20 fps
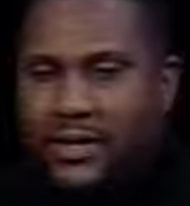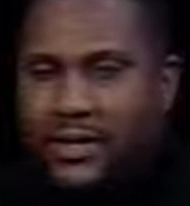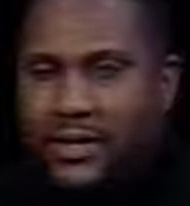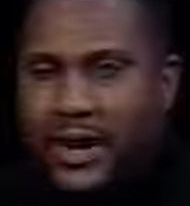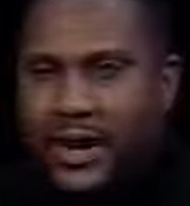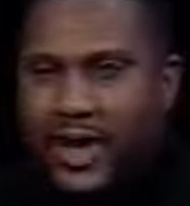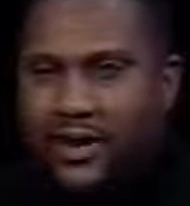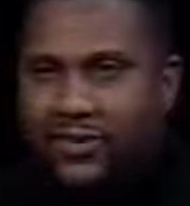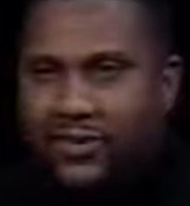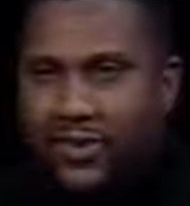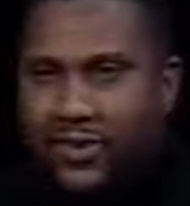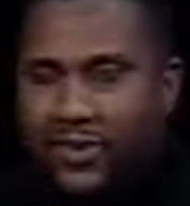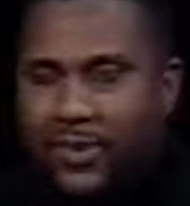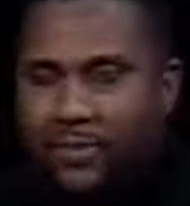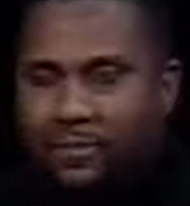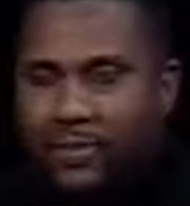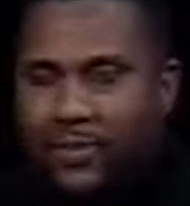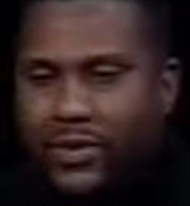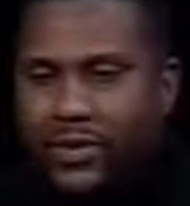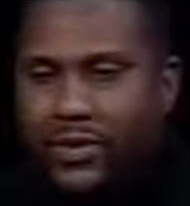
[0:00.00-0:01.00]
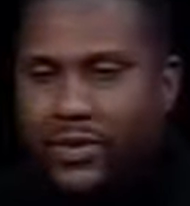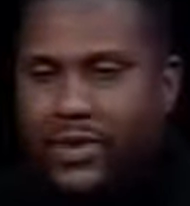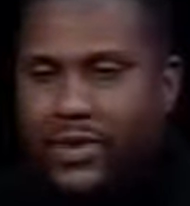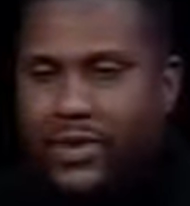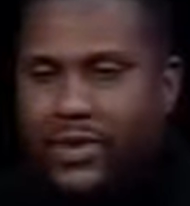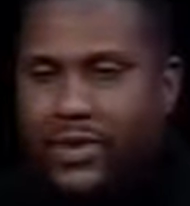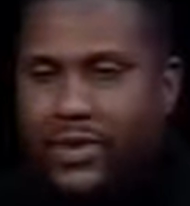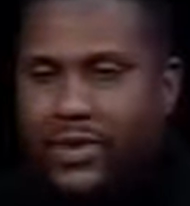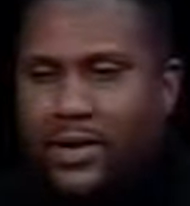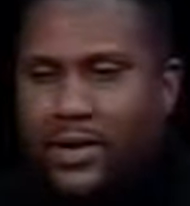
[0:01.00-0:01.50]
last year.
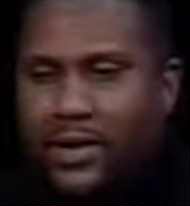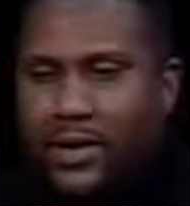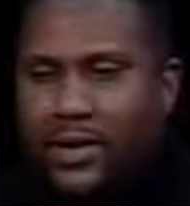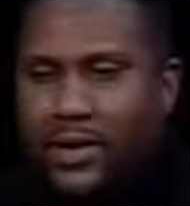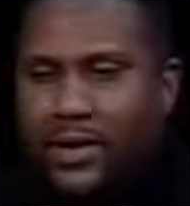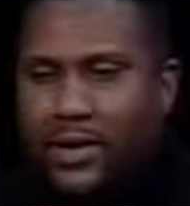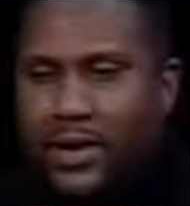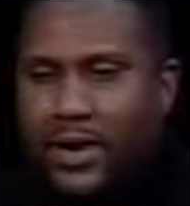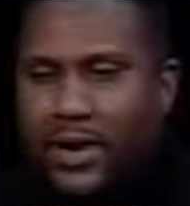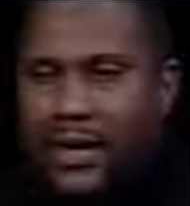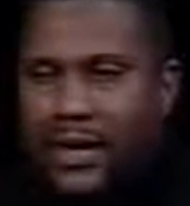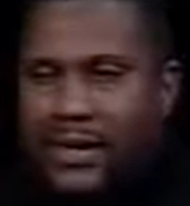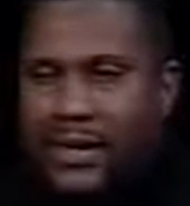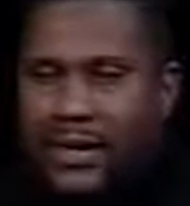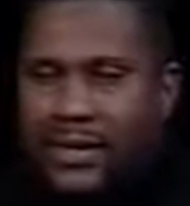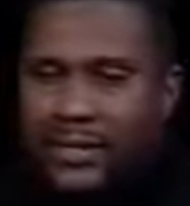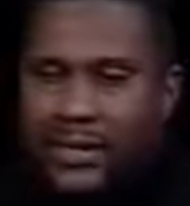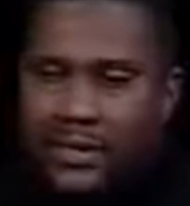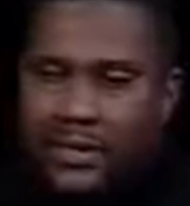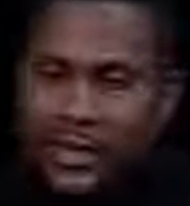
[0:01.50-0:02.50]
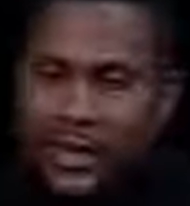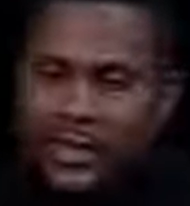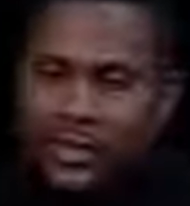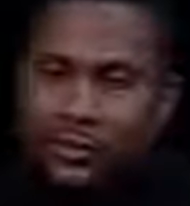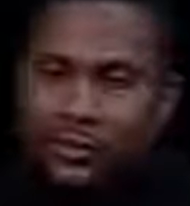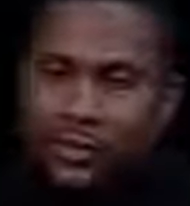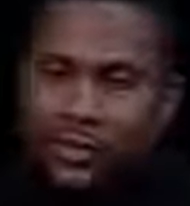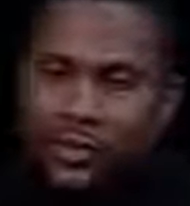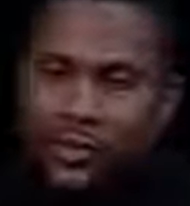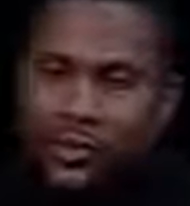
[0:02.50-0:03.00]
Uh, and I dedicate the
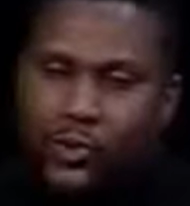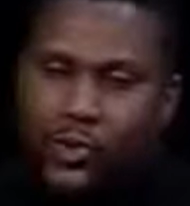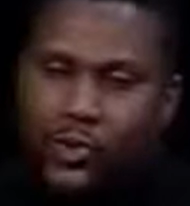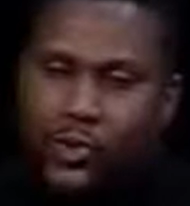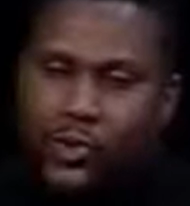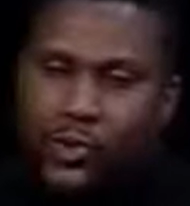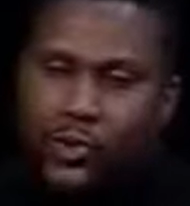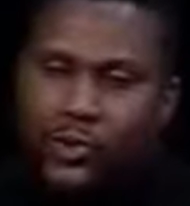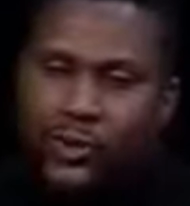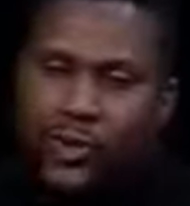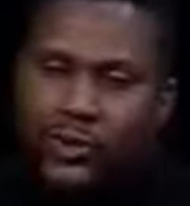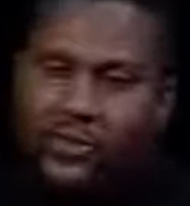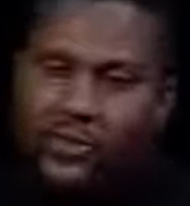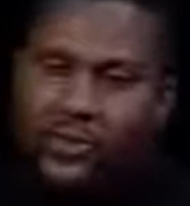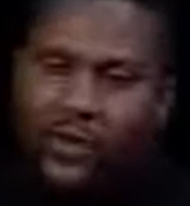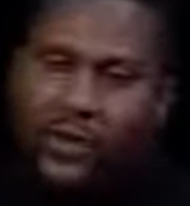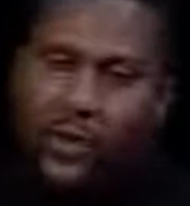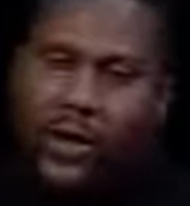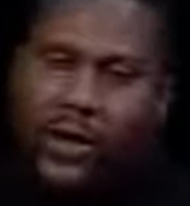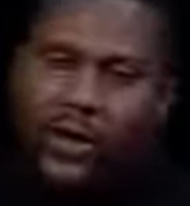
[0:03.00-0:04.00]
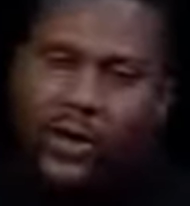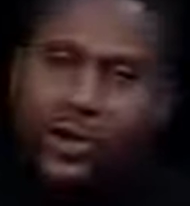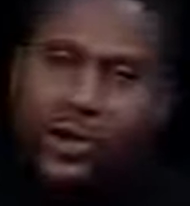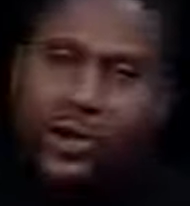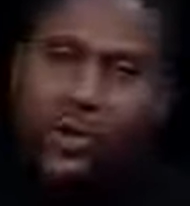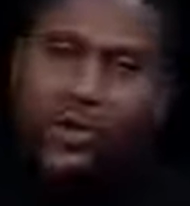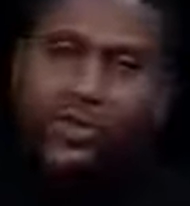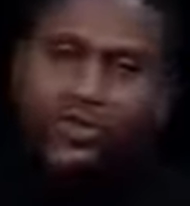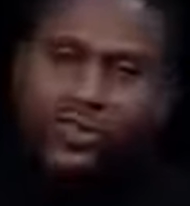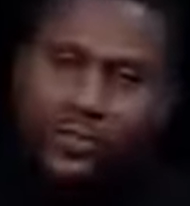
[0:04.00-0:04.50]
book to her. As you know, I
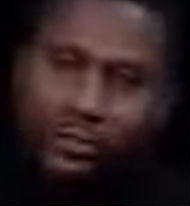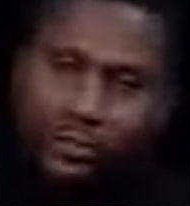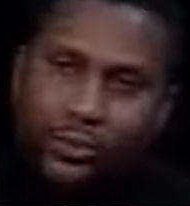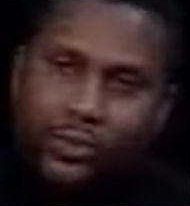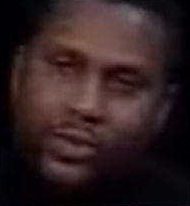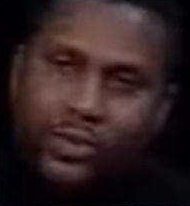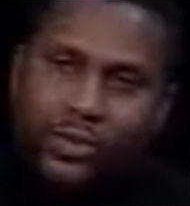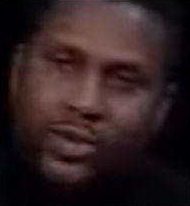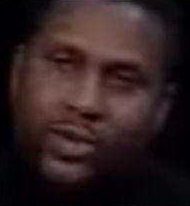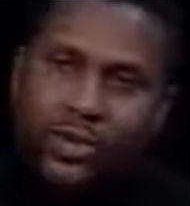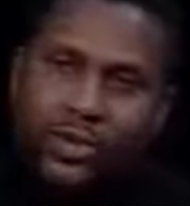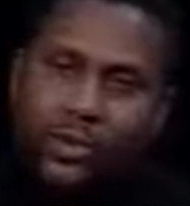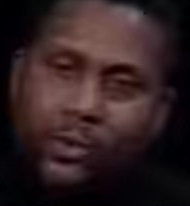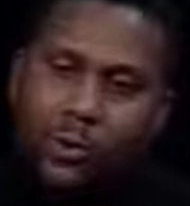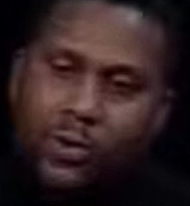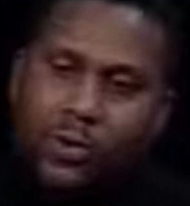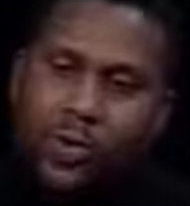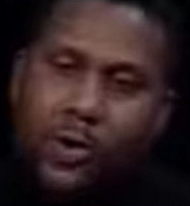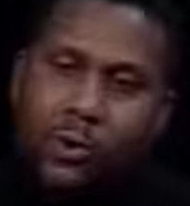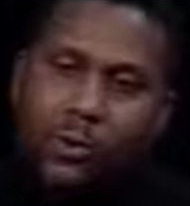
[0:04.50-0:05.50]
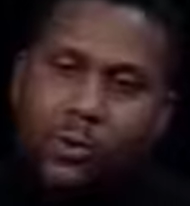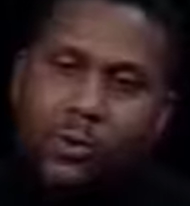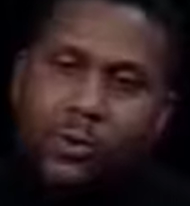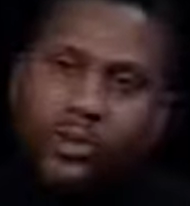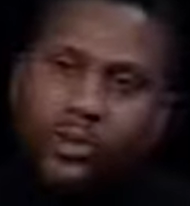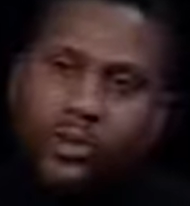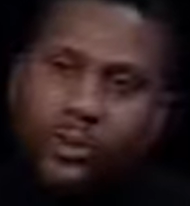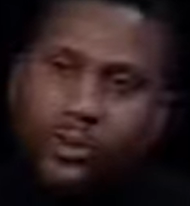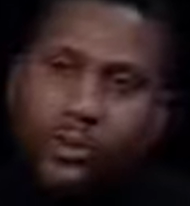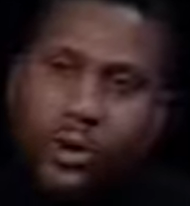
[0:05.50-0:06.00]
closed the book with a
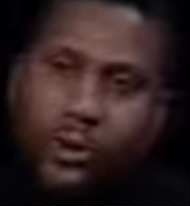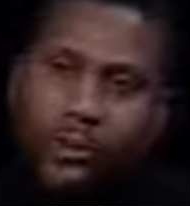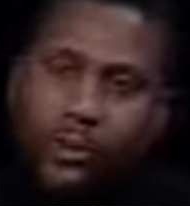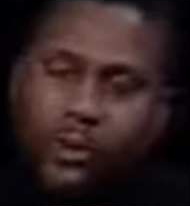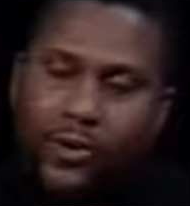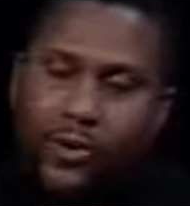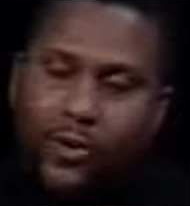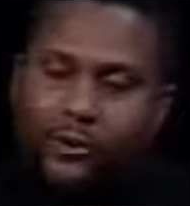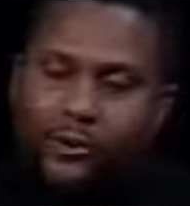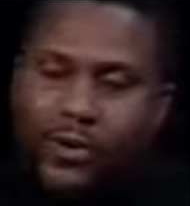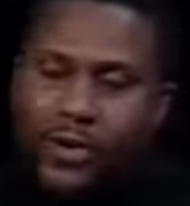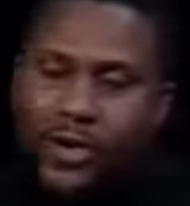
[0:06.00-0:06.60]
quote from her.